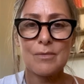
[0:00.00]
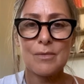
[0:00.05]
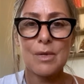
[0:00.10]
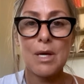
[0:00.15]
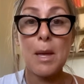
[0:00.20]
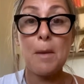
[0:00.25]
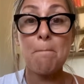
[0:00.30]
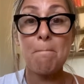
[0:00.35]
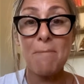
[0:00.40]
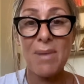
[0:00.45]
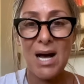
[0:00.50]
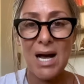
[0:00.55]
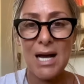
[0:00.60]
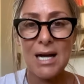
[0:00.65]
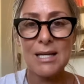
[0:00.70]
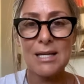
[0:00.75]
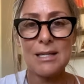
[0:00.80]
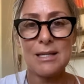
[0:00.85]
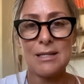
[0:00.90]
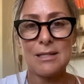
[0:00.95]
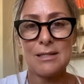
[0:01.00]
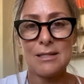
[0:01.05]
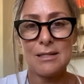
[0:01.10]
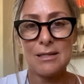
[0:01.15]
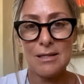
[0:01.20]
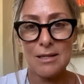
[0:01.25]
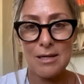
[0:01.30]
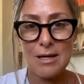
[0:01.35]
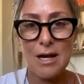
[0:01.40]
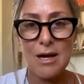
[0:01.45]
embodied
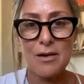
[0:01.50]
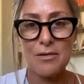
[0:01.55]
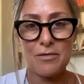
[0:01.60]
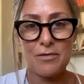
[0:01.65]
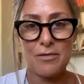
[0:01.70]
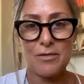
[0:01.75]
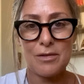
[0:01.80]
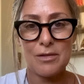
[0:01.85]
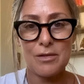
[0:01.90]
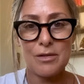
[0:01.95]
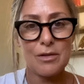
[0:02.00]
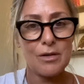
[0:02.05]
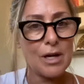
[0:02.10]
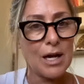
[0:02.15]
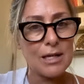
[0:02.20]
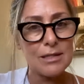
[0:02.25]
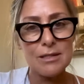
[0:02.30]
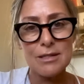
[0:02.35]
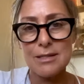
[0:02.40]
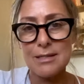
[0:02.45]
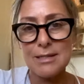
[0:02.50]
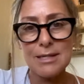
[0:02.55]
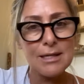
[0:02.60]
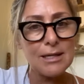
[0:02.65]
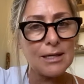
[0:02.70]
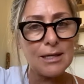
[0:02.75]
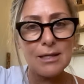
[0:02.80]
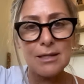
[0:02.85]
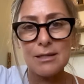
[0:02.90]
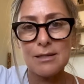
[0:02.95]
enough, not
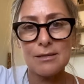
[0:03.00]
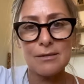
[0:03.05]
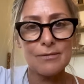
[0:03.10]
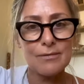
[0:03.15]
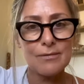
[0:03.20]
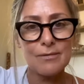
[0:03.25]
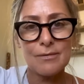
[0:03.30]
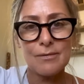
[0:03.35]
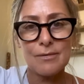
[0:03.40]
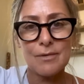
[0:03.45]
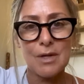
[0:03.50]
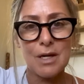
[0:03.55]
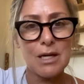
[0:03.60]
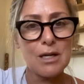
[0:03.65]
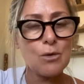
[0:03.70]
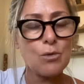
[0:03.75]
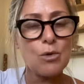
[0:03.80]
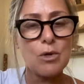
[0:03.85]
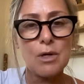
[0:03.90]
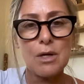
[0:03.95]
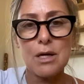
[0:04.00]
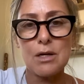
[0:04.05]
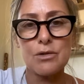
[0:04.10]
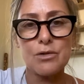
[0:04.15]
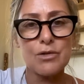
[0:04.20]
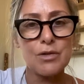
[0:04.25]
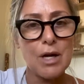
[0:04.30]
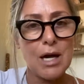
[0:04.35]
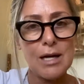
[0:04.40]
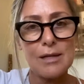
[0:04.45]
seeking anywhere
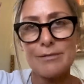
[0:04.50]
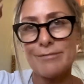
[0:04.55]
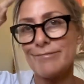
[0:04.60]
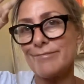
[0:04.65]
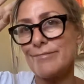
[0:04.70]
else, not